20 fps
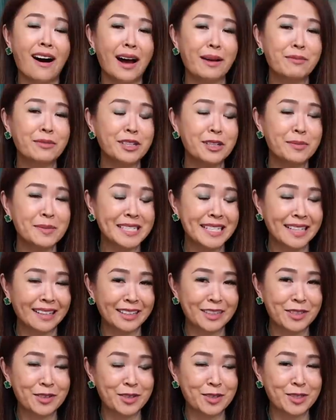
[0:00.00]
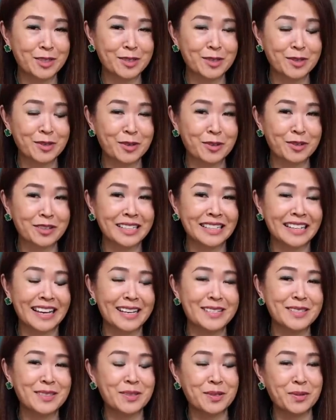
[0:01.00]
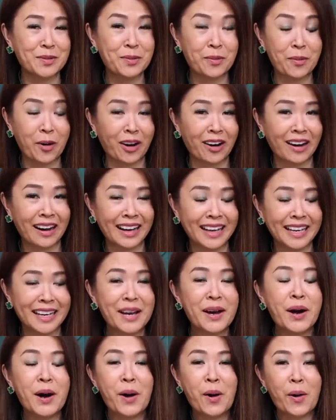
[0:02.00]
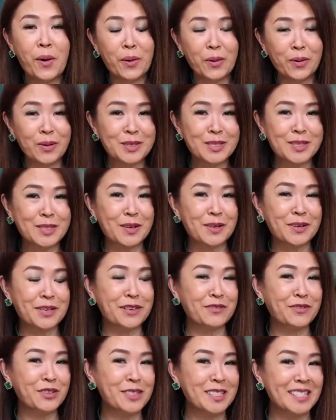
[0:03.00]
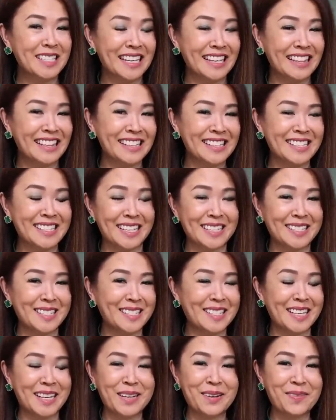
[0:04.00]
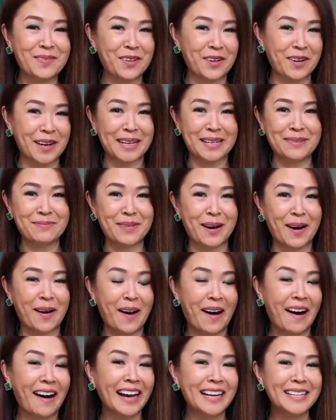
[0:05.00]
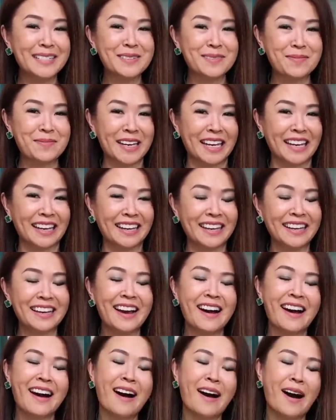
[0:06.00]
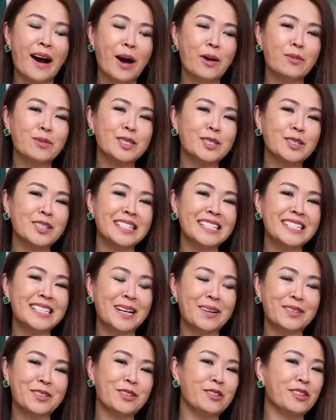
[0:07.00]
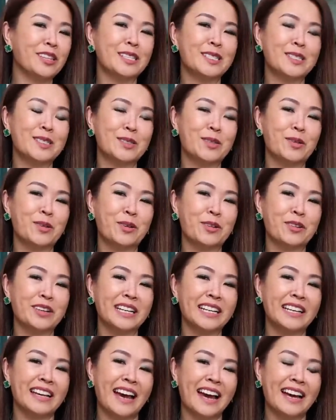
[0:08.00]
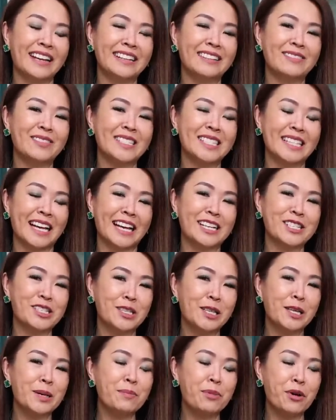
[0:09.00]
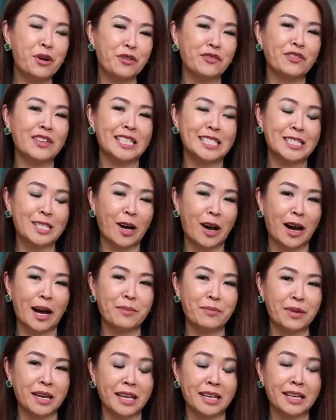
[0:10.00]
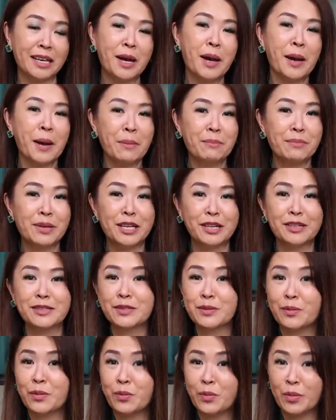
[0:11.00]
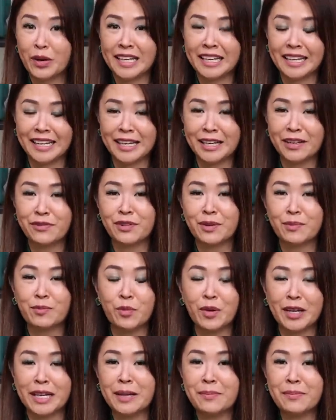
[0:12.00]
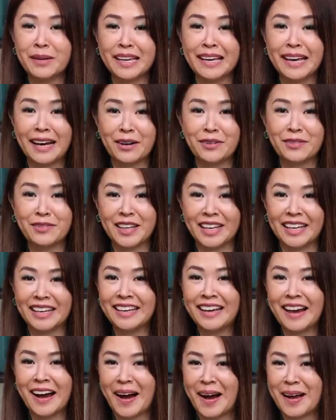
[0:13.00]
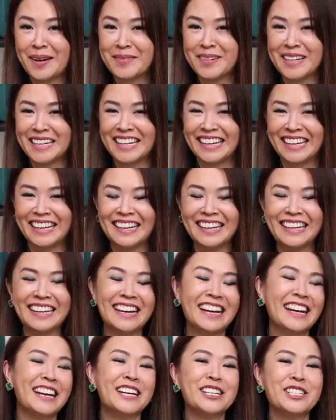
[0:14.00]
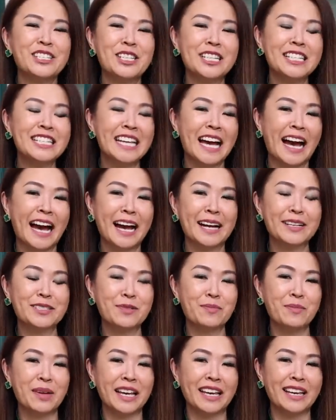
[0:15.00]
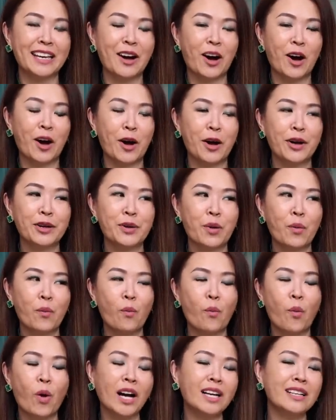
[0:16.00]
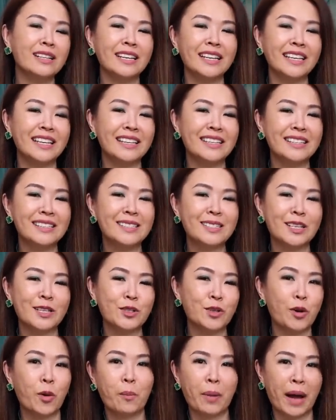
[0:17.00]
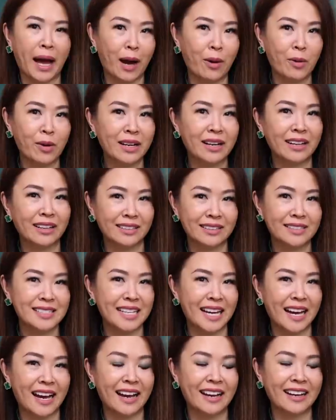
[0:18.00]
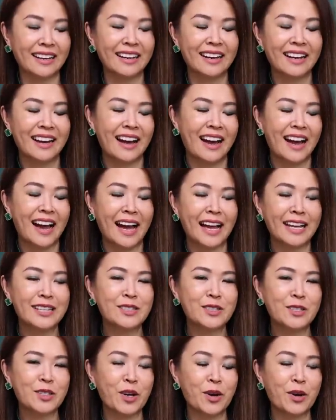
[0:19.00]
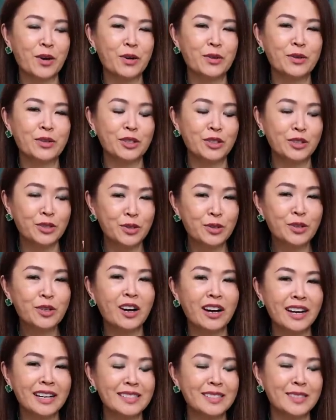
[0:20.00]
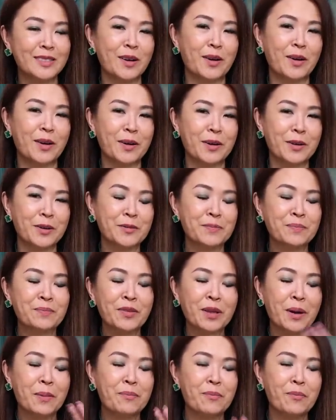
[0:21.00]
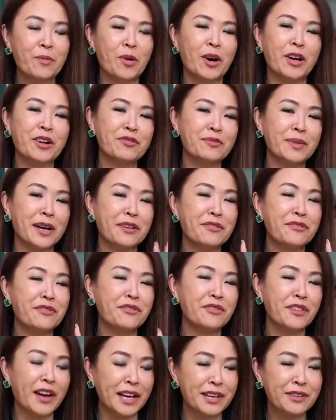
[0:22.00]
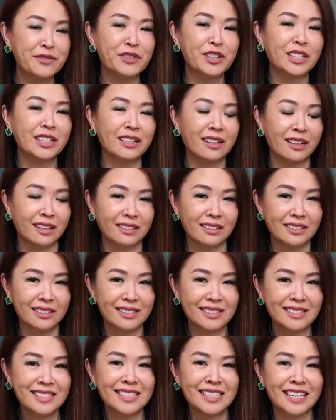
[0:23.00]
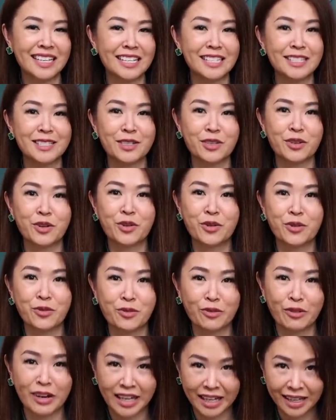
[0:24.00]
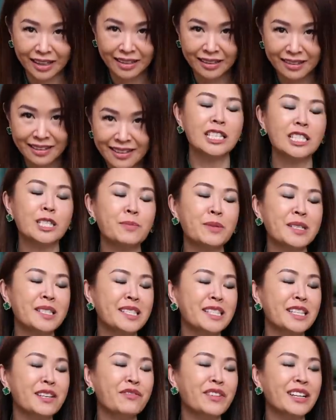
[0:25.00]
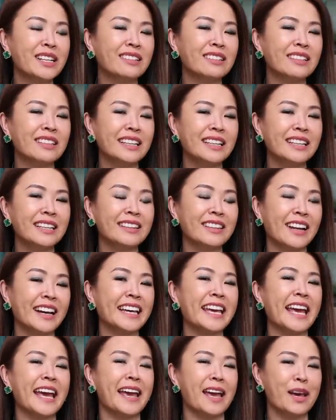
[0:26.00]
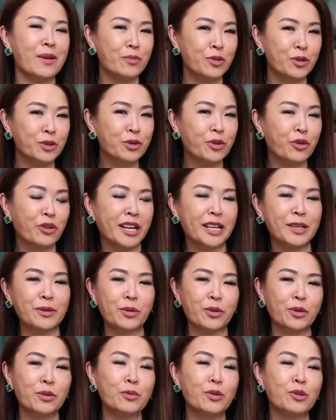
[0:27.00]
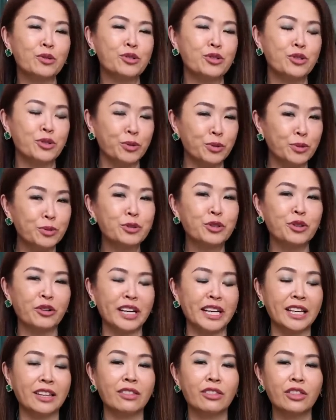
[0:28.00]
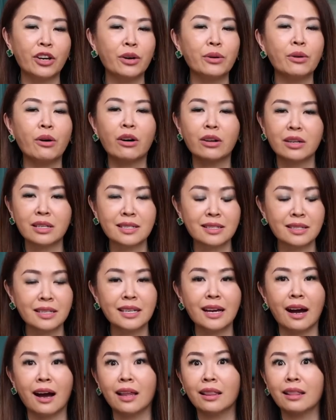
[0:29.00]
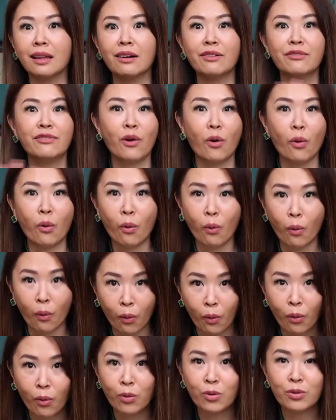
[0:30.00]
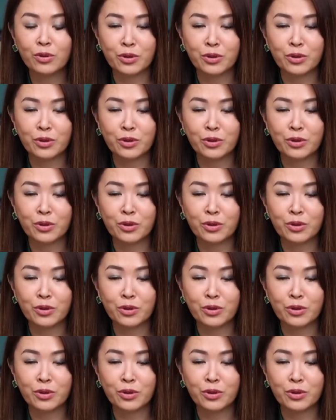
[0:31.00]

I'm going to be telling you the story as to why. Also, if you see this sea of green behind me, I was going to tell you this story, and it was actually perfect timing because Winnie from WinnieBLV, hi Winnie, she tagged me on what is your power color tag. And so you guys know one of my favorite colors is green, specifically like emerald green or the more jeweled green, though honestly I love all